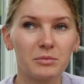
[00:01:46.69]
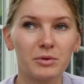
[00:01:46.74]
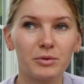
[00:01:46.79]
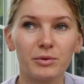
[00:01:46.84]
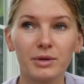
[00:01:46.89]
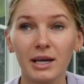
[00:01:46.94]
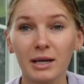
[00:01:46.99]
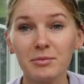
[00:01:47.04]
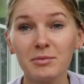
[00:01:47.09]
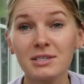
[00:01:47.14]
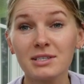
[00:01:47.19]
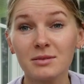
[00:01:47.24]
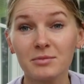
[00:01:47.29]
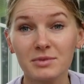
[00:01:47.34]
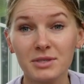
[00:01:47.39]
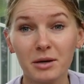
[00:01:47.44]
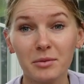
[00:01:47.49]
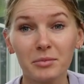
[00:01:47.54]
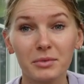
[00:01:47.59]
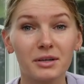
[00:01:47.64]
We came in
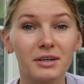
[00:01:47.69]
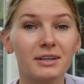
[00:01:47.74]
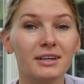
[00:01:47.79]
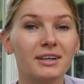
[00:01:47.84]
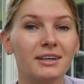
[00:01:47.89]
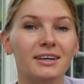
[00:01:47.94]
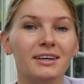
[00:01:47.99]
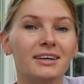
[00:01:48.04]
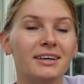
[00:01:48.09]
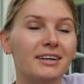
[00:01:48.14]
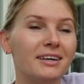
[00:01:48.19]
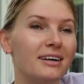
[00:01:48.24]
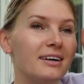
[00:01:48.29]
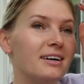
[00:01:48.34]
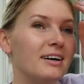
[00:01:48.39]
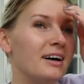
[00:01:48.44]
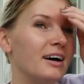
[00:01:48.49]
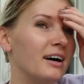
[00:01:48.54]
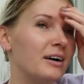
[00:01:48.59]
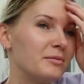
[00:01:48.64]
September
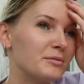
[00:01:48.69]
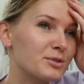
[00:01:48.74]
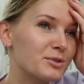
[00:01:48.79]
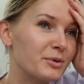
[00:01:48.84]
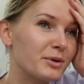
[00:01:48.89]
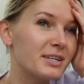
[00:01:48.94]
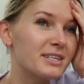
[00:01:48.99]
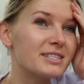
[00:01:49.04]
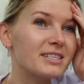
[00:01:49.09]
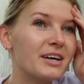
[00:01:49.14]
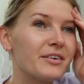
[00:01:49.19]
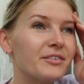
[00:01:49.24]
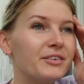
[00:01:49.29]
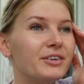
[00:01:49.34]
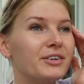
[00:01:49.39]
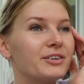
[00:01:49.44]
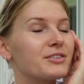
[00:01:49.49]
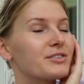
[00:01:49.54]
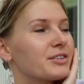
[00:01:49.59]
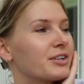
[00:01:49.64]
27
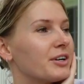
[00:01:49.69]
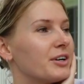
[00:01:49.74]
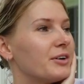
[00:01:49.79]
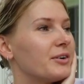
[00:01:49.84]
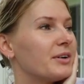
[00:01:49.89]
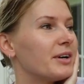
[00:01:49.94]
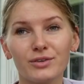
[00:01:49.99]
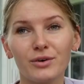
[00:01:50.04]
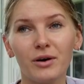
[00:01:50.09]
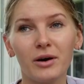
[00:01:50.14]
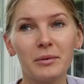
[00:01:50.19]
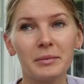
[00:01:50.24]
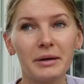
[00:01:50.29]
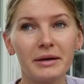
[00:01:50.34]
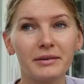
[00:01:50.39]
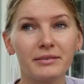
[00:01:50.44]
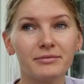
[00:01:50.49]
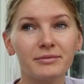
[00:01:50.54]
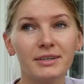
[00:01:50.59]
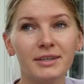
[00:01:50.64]
years ago. So all my